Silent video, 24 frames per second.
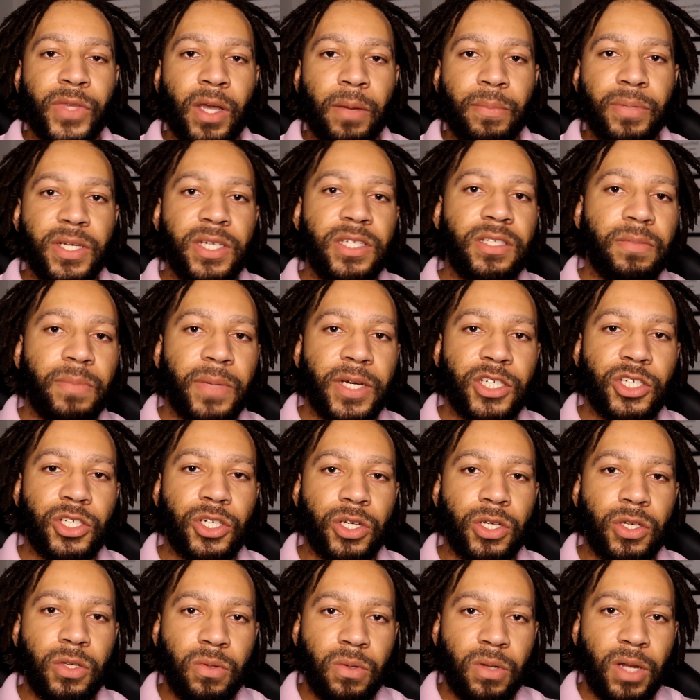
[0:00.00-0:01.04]
please make sure
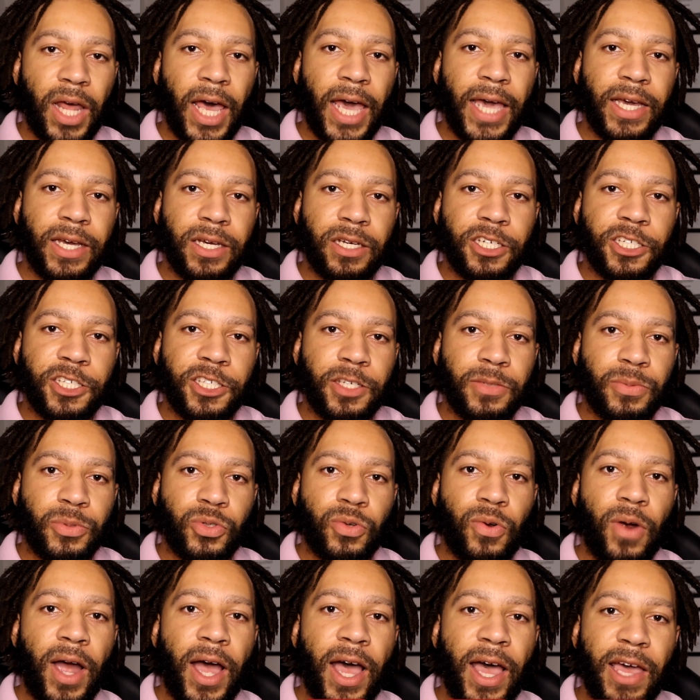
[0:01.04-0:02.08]
you like,
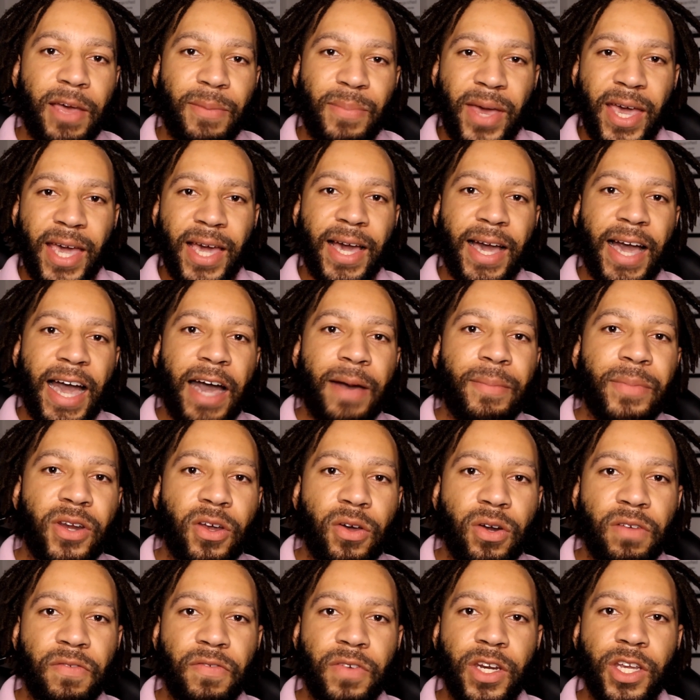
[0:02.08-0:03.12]
subscribe, and comment
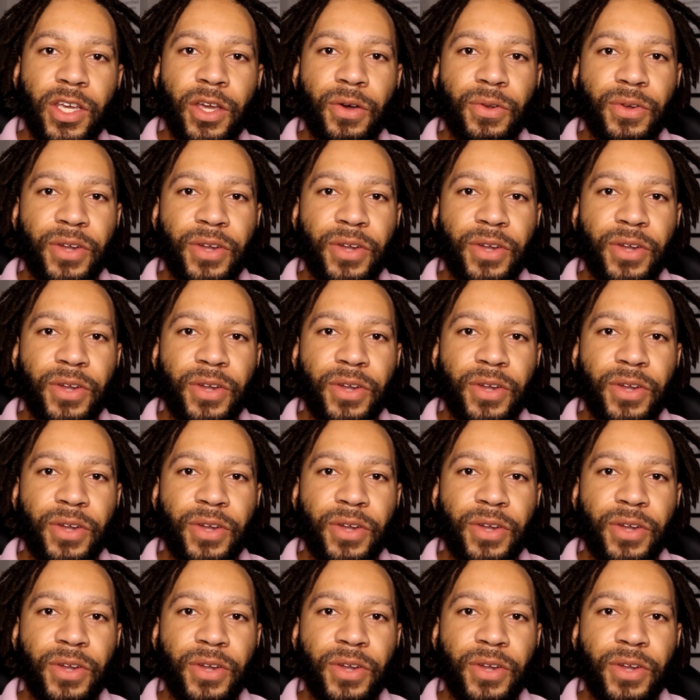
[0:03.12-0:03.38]
on the video.